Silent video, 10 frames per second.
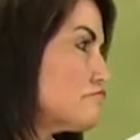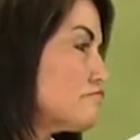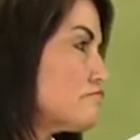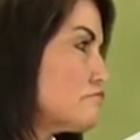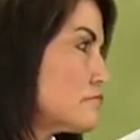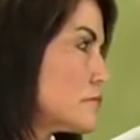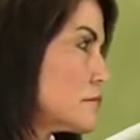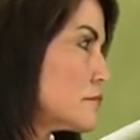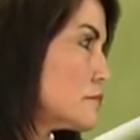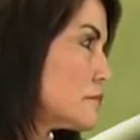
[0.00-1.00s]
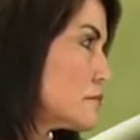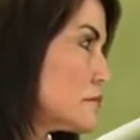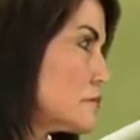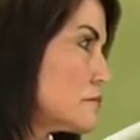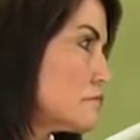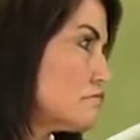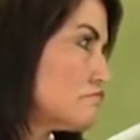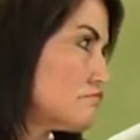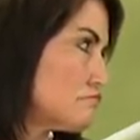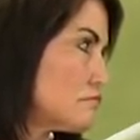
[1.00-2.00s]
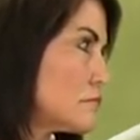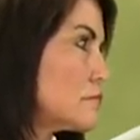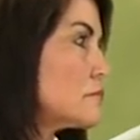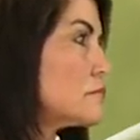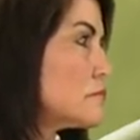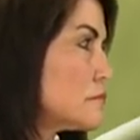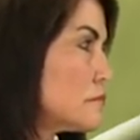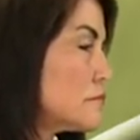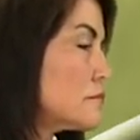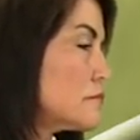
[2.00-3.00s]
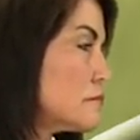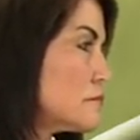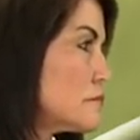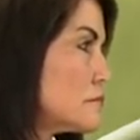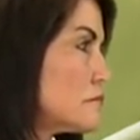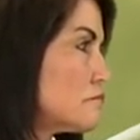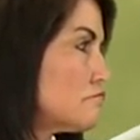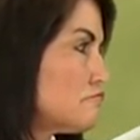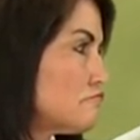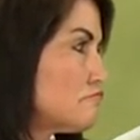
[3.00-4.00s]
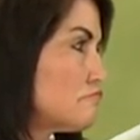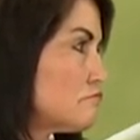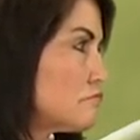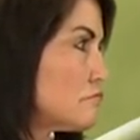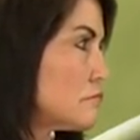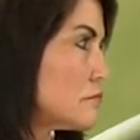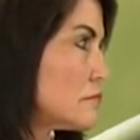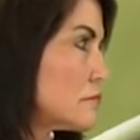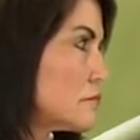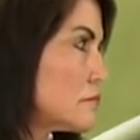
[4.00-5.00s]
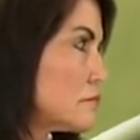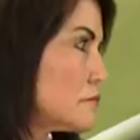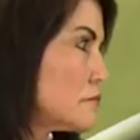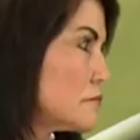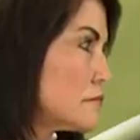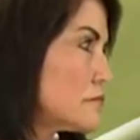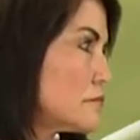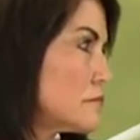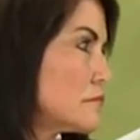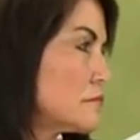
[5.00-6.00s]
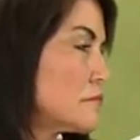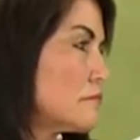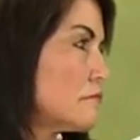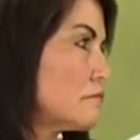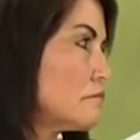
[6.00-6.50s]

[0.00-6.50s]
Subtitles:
The person shown says nothing.